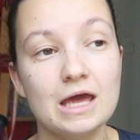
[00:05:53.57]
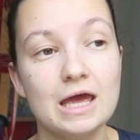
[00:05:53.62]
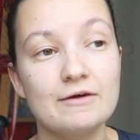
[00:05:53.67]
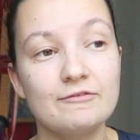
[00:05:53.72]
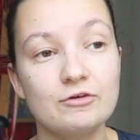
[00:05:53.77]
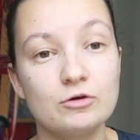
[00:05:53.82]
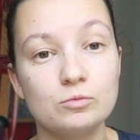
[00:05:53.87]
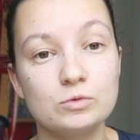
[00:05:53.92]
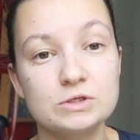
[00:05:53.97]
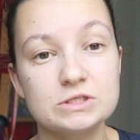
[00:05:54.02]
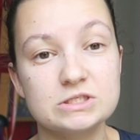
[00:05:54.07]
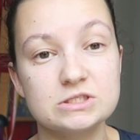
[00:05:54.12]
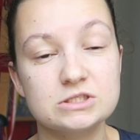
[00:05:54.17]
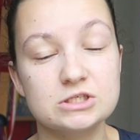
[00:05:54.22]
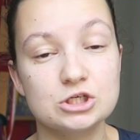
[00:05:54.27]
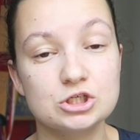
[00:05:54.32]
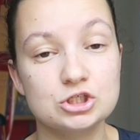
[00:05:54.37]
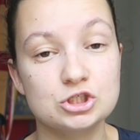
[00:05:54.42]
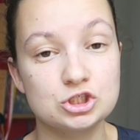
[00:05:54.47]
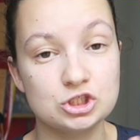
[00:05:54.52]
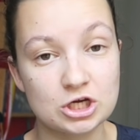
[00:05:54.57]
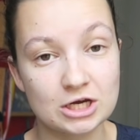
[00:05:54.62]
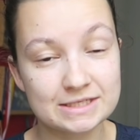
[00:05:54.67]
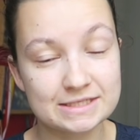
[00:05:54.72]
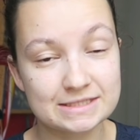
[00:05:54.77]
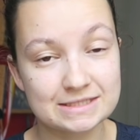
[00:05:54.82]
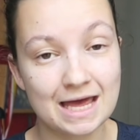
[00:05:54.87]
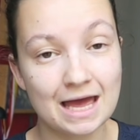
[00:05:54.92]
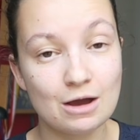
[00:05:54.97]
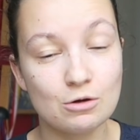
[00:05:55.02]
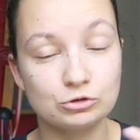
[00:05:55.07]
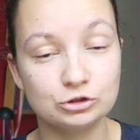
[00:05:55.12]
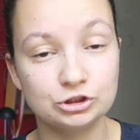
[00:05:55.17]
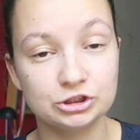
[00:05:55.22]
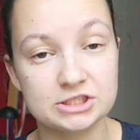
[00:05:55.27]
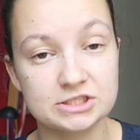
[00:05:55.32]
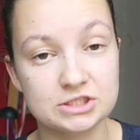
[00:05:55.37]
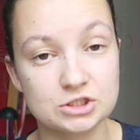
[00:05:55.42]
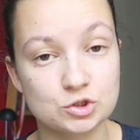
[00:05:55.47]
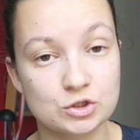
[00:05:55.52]
if it was just that or
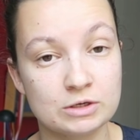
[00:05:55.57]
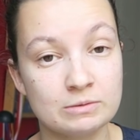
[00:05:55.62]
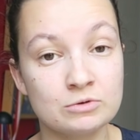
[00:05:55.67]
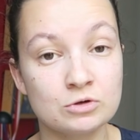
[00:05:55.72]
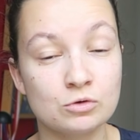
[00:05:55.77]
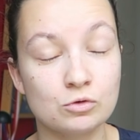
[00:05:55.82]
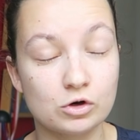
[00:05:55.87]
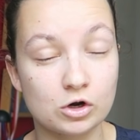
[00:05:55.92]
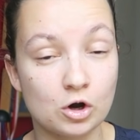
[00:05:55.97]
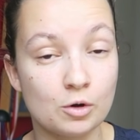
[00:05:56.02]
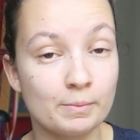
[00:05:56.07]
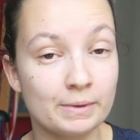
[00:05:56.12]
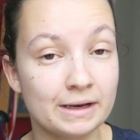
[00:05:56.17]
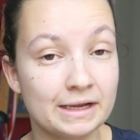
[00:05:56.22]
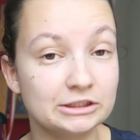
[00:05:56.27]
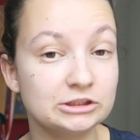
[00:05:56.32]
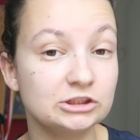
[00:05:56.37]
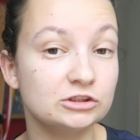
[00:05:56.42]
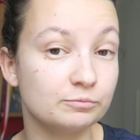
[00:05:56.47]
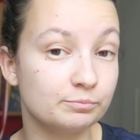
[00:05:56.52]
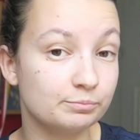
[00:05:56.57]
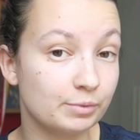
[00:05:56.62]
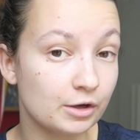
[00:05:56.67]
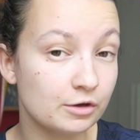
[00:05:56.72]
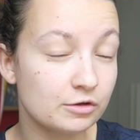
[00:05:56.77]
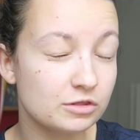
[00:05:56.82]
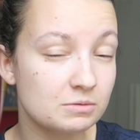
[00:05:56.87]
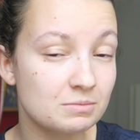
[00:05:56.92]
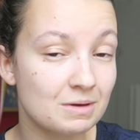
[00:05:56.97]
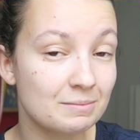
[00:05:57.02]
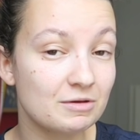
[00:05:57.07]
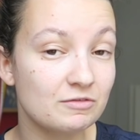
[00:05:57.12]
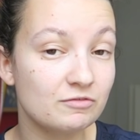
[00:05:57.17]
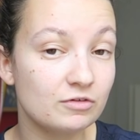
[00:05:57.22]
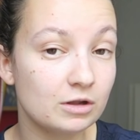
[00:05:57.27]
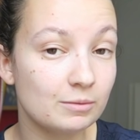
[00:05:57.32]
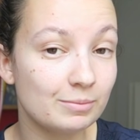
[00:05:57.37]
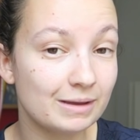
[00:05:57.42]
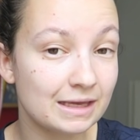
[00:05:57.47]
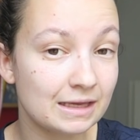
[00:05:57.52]
just the treatment or a combination of both that made me
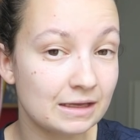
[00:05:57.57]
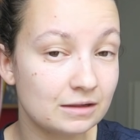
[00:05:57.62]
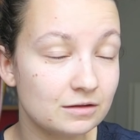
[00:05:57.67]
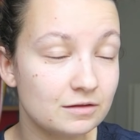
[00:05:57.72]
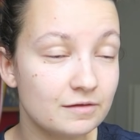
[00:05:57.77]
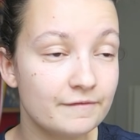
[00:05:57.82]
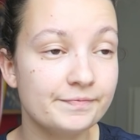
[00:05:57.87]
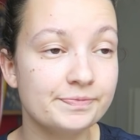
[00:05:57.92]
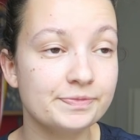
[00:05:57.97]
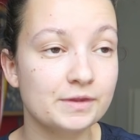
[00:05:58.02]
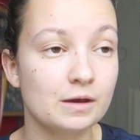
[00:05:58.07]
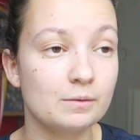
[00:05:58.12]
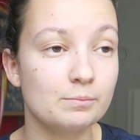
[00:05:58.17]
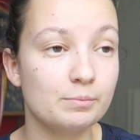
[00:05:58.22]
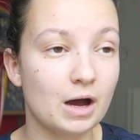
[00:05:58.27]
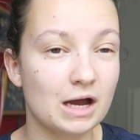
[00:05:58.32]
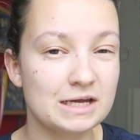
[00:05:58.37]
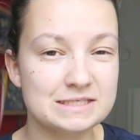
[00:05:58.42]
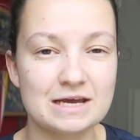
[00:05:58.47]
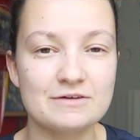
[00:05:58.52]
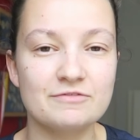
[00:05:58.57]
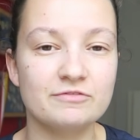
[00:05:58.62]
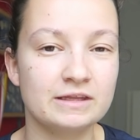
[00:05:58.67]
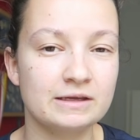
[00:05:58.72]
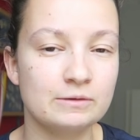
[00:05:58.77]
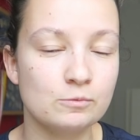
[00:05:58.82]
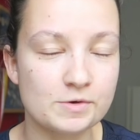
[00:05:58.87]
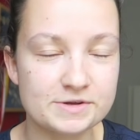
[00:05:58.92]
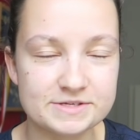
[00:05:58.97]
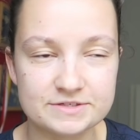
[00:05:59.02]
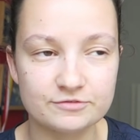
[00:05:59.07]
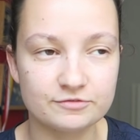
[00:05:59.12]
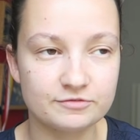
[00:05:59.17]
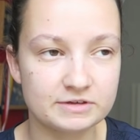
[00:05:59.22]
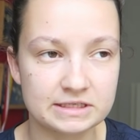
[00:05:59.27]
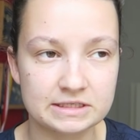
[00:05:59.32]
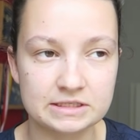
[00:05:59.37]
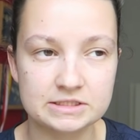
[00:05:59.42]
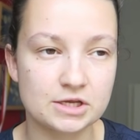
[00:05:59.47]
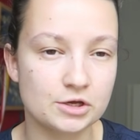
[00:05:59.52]
feel a bit ill. But I definitely wasn't
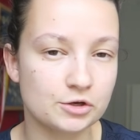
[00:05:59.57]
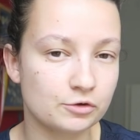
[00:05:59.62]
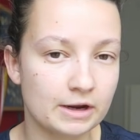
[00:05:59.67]
feeling so